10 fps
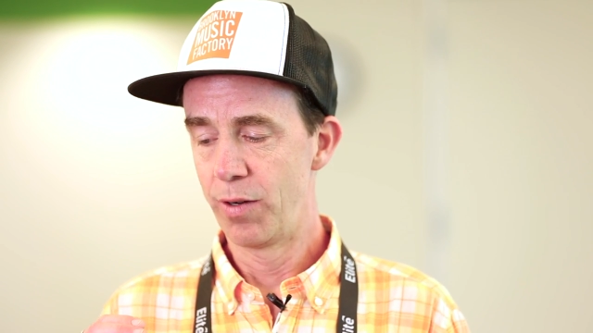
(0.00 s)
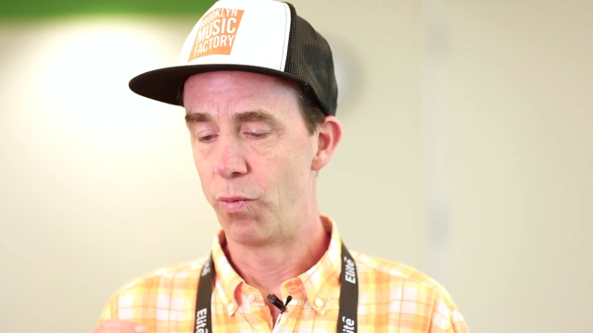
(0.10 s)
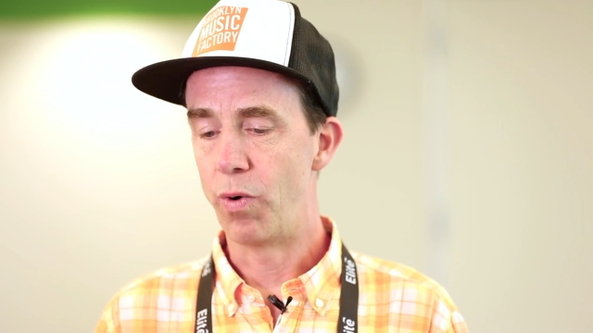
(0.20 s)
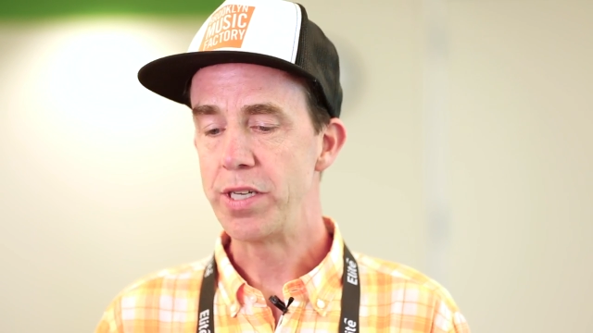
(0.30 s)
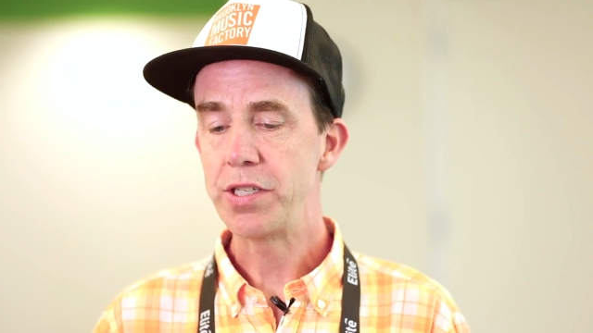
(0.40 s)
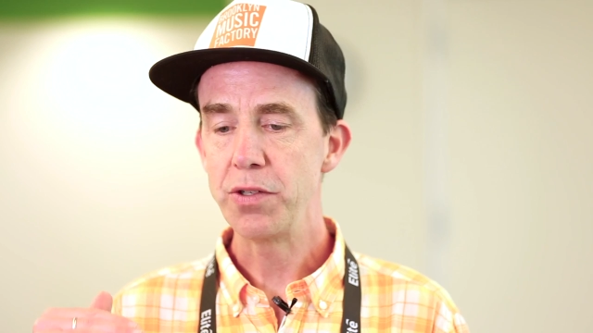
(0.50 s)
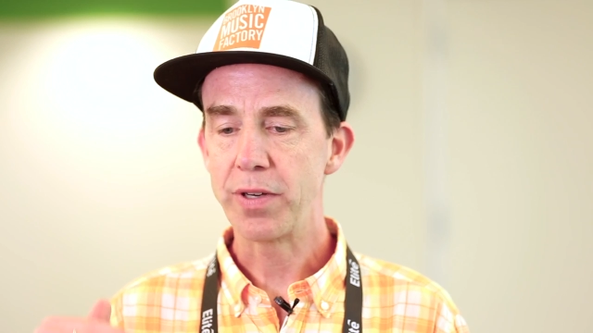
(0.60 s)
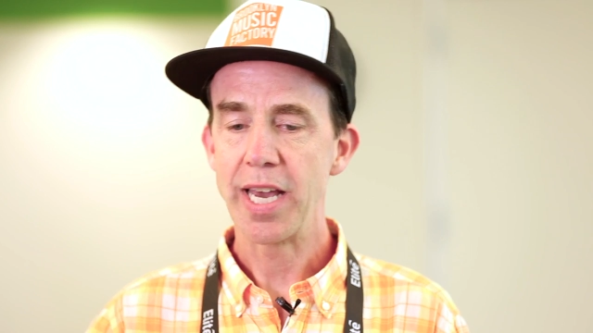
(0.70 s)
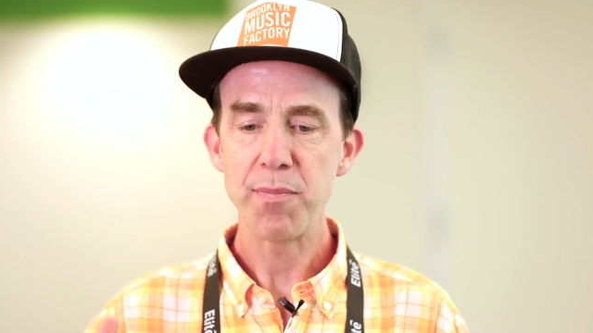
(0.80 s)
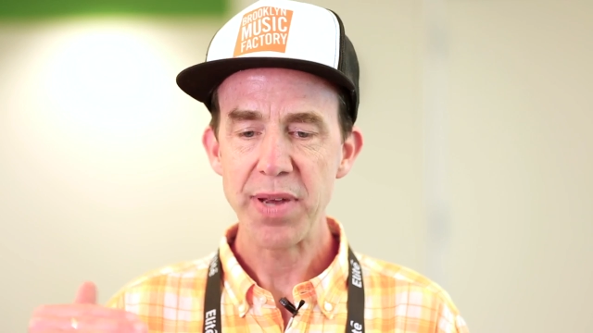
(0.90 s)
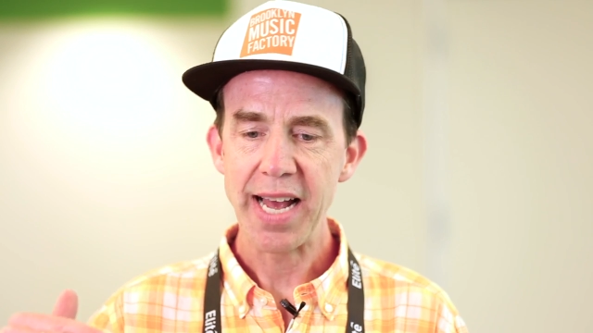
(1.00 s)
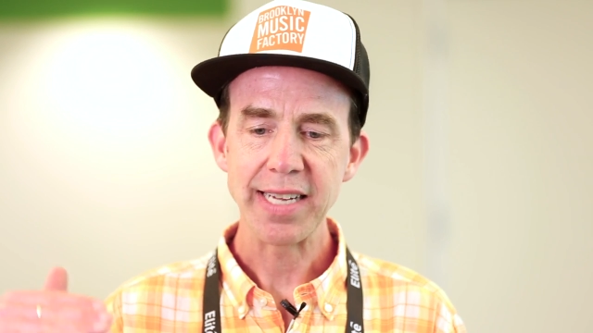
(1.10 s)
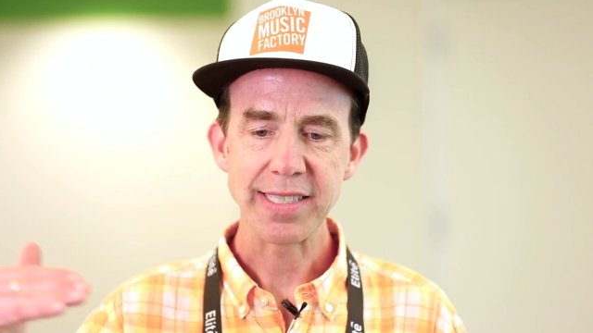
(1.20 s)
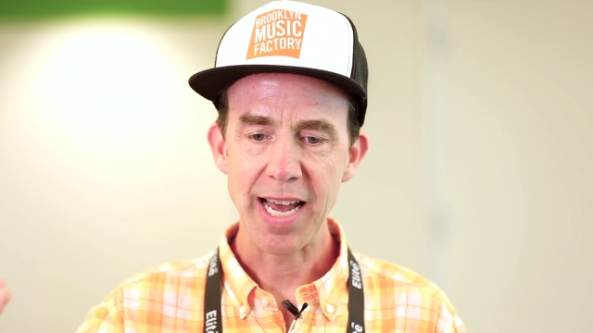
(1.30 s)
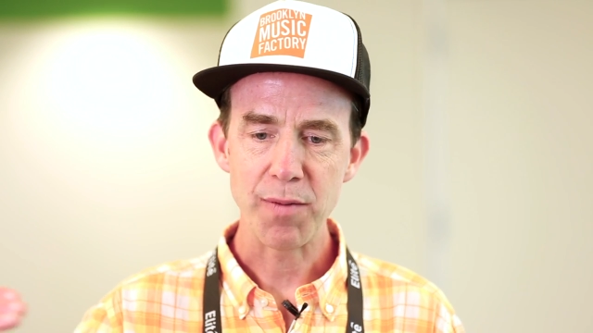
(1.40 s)
once you get
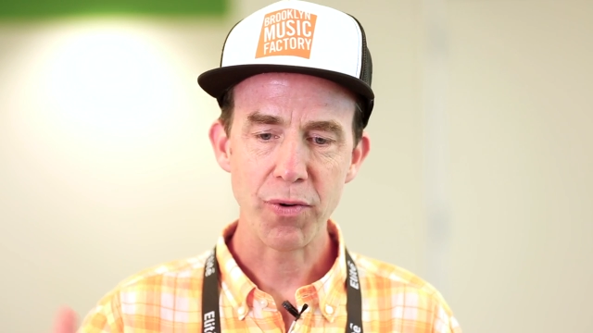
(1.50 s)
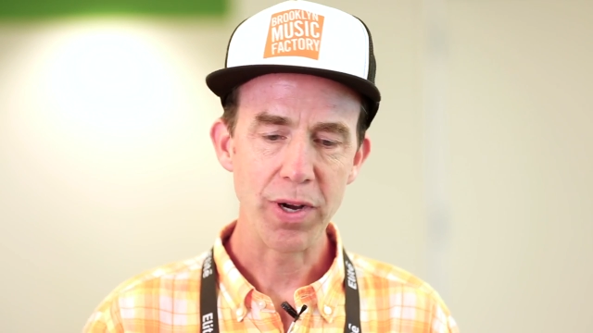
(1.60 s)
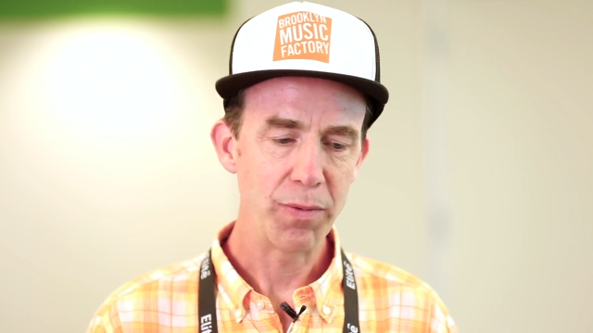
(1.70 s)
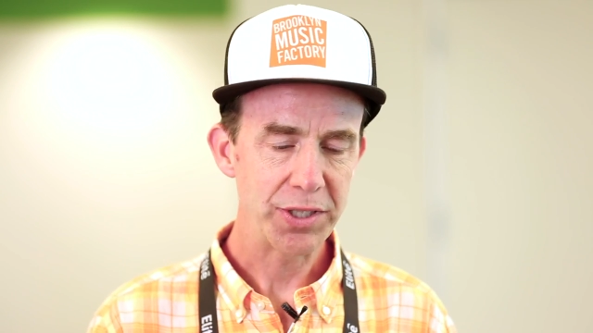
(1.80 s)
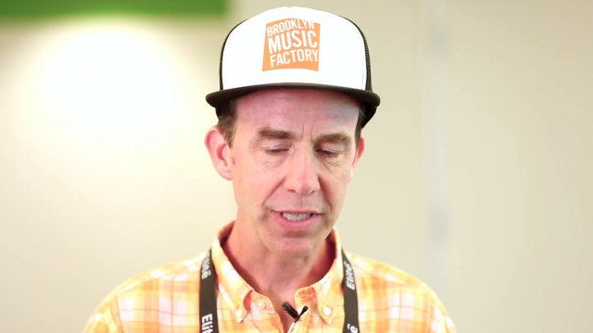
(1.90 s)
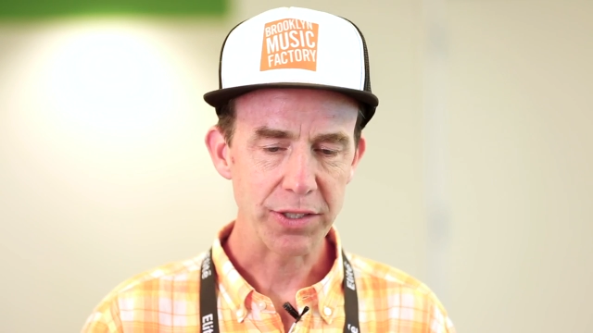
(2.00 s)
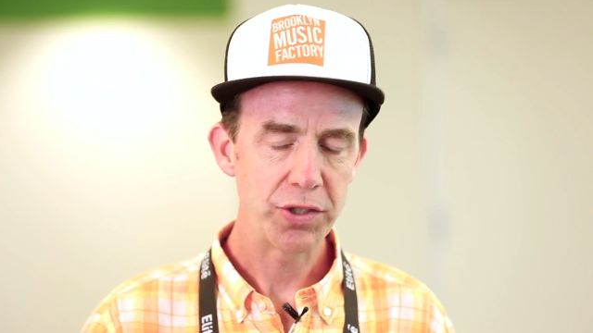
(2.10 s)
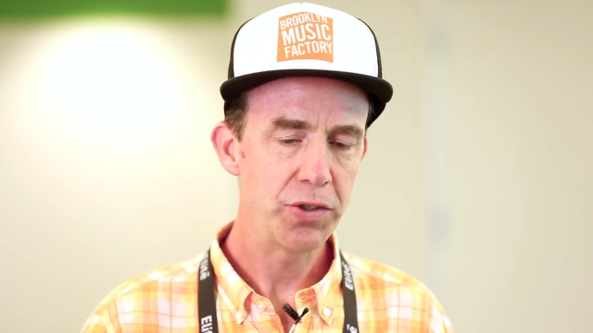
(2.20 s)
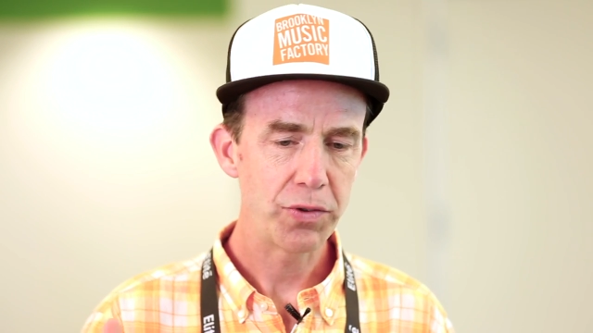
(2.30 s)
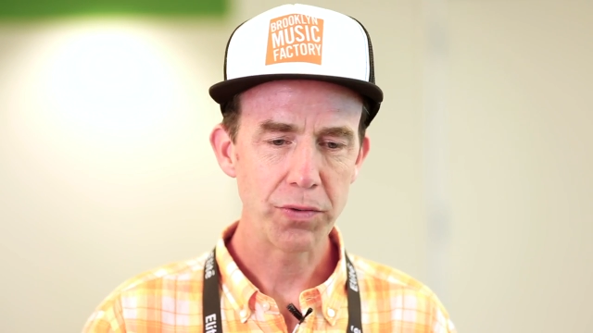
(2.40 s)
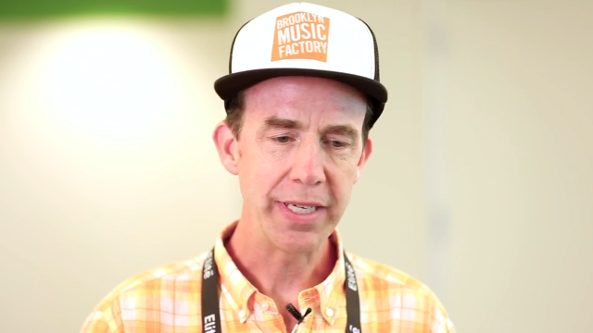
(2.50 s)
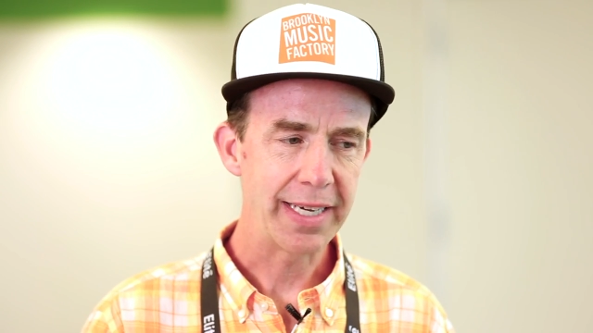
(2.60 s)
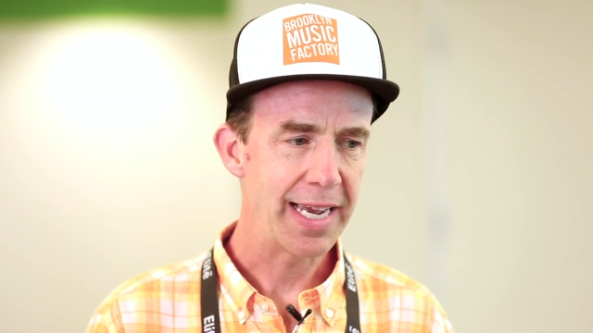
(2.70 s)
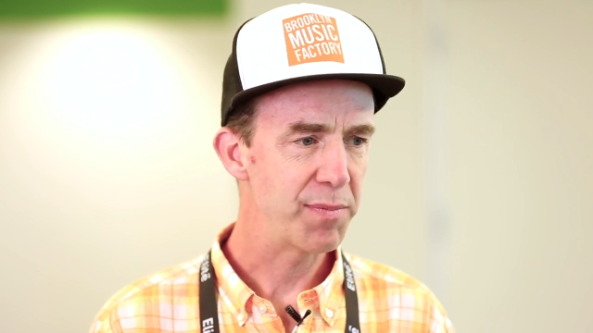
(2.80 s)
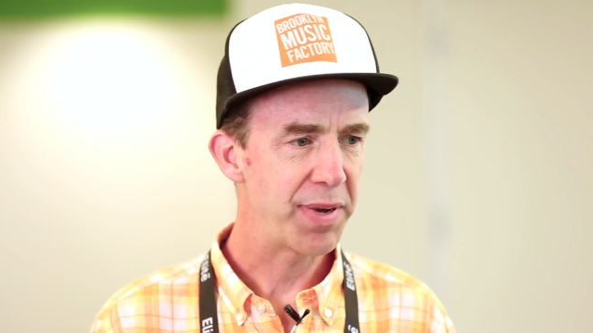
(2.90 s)
past that point, once you get two, three
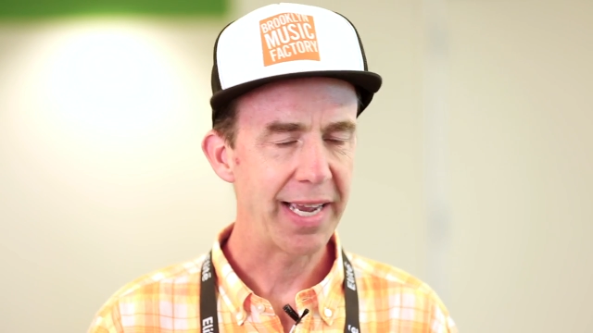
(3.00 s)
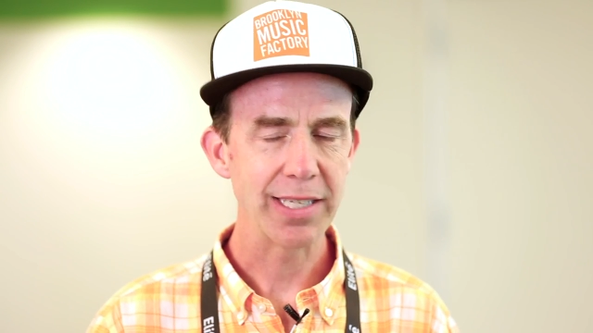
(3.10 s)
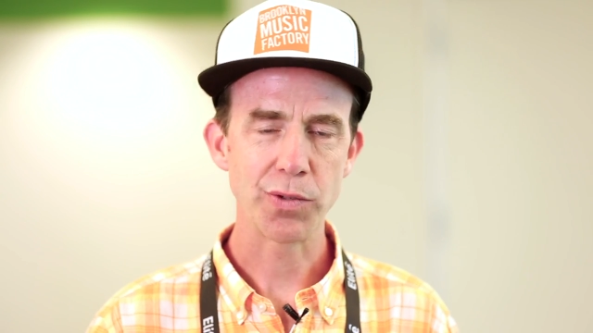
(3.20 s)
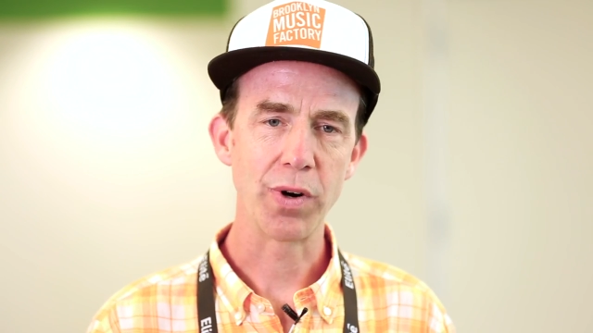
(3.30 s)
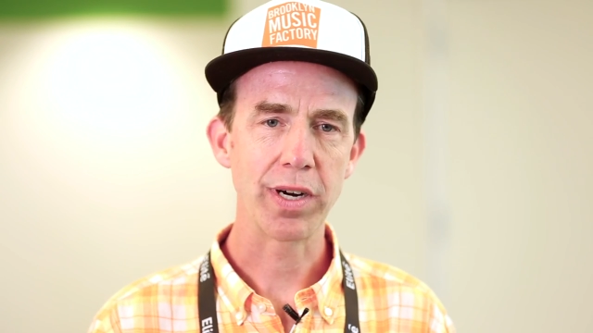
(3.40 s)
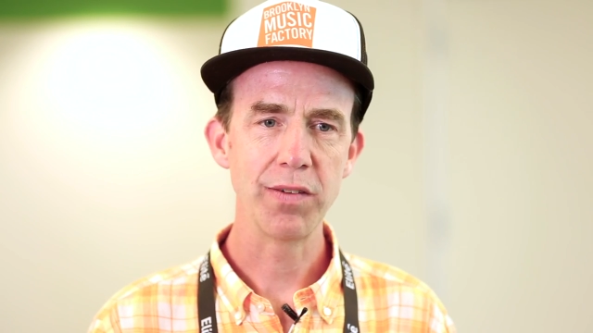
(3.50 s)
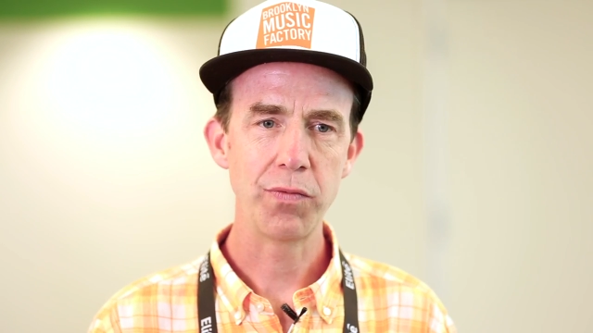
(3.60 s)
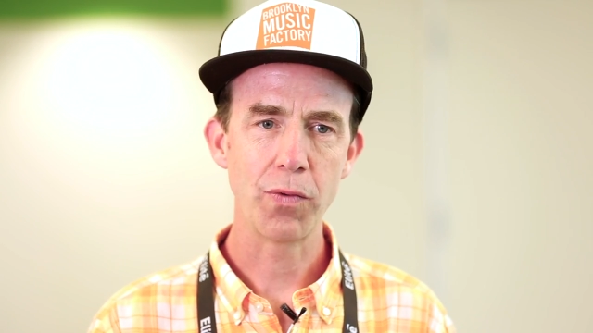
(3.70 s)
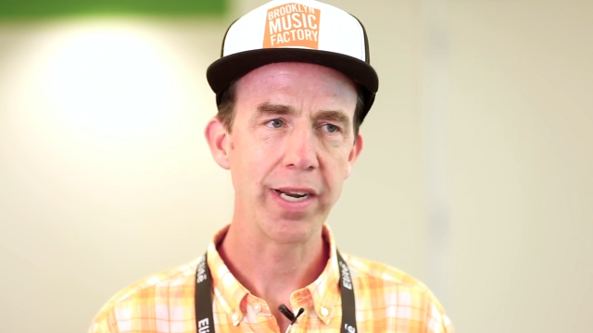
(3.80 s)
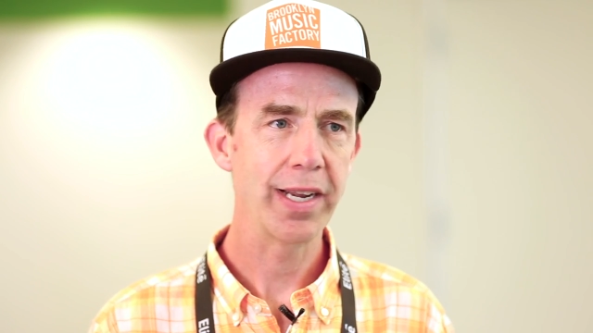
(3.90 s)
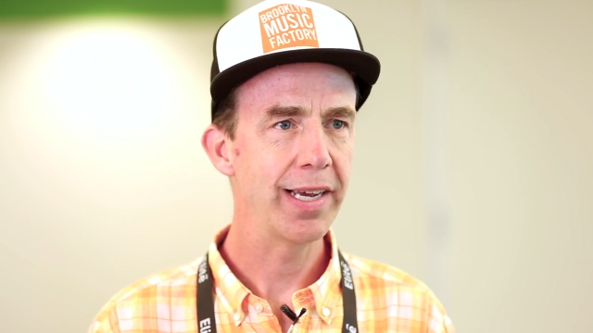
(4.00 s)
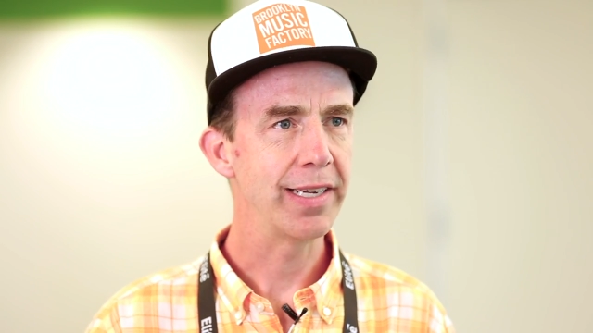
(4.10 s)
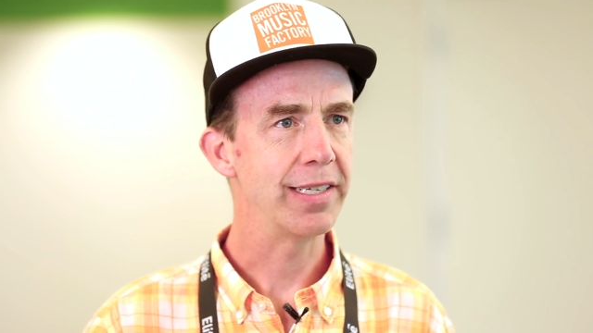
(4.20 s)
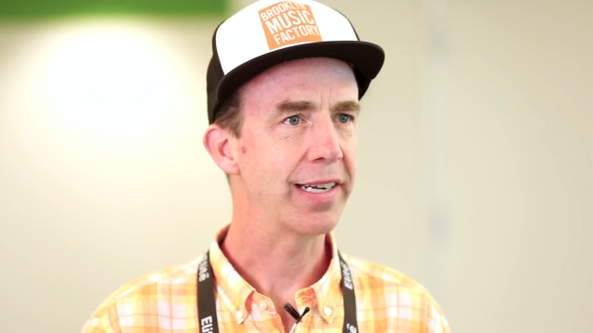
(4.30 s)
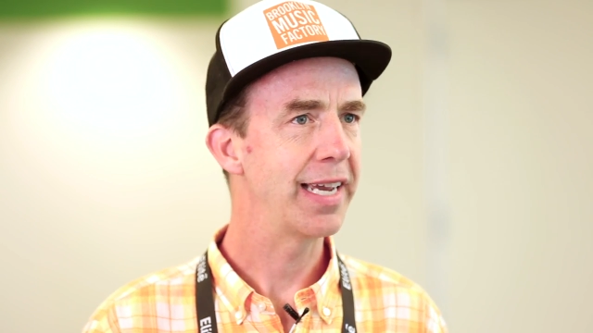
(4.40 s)
campaigns working for you
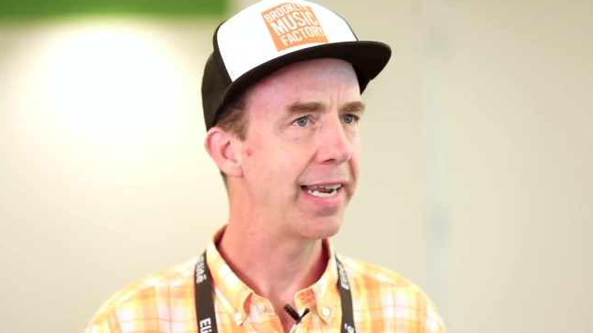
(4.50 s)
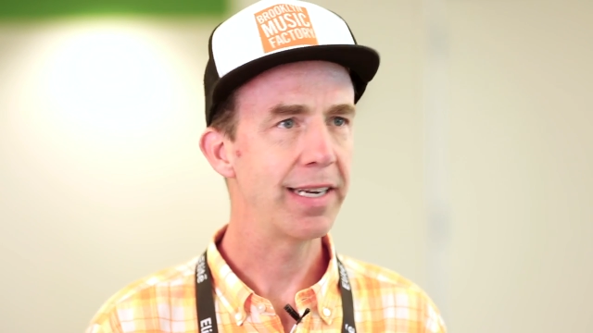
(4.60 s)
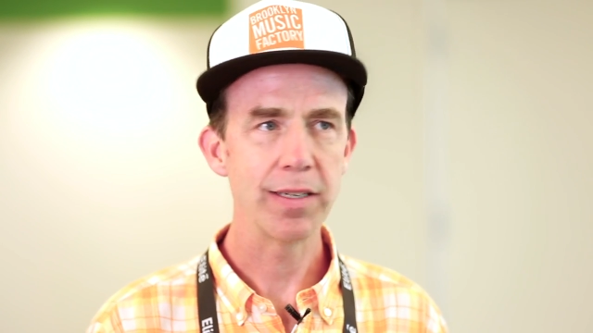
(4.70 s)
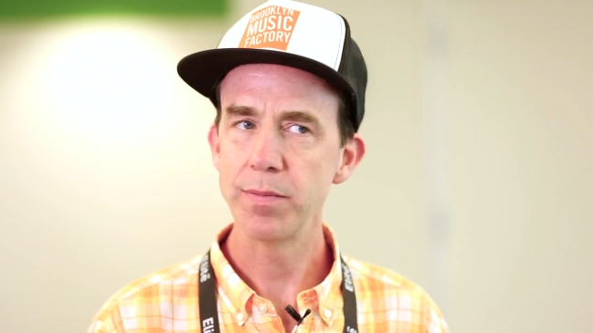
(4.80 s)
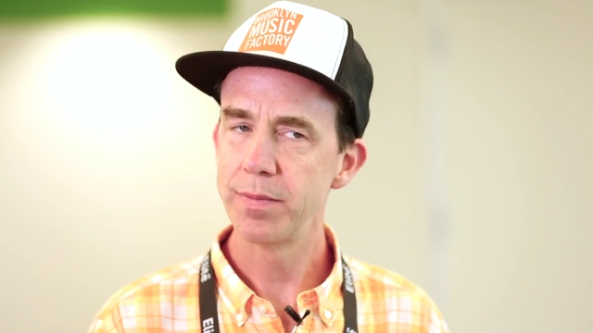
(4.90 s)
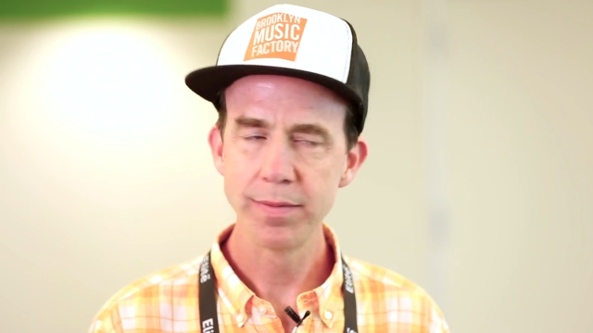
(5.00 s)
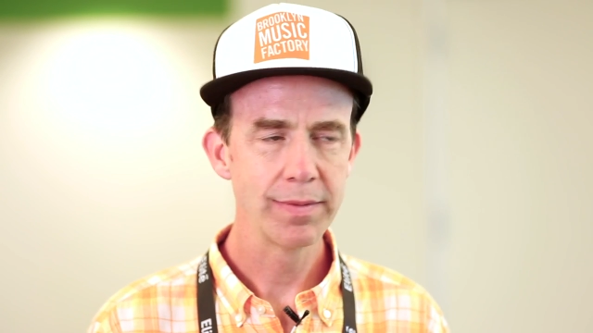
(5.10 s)
and you're getting